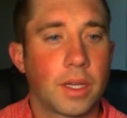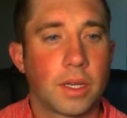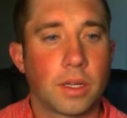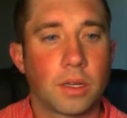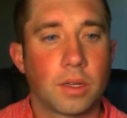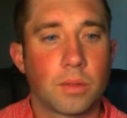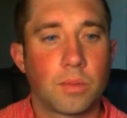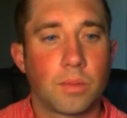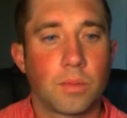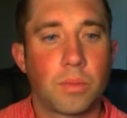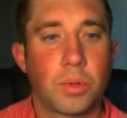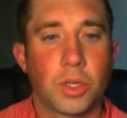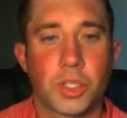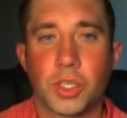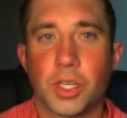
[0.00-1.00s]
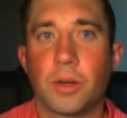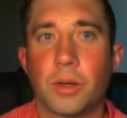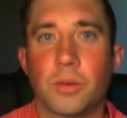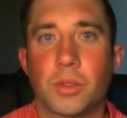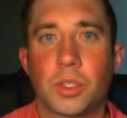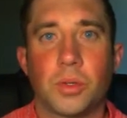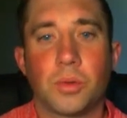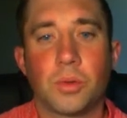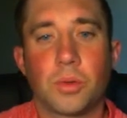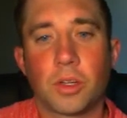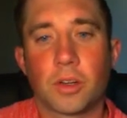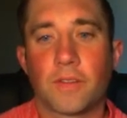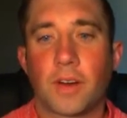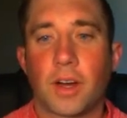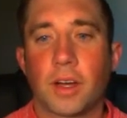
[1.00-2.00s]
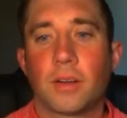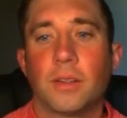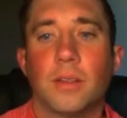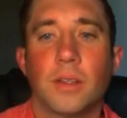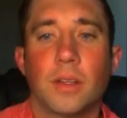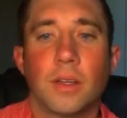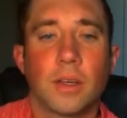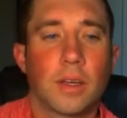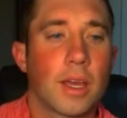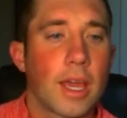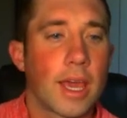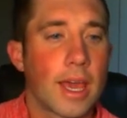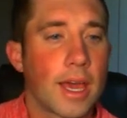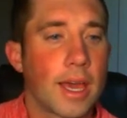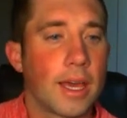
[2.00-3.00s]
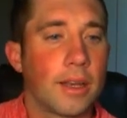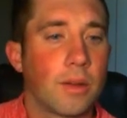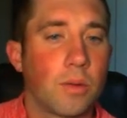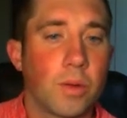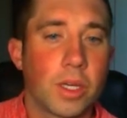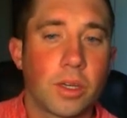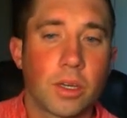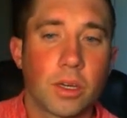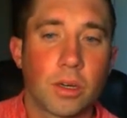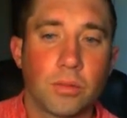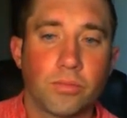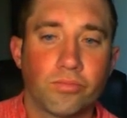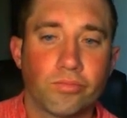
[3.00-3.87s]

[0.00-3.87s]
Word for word: it'll push it out to your file and away you go.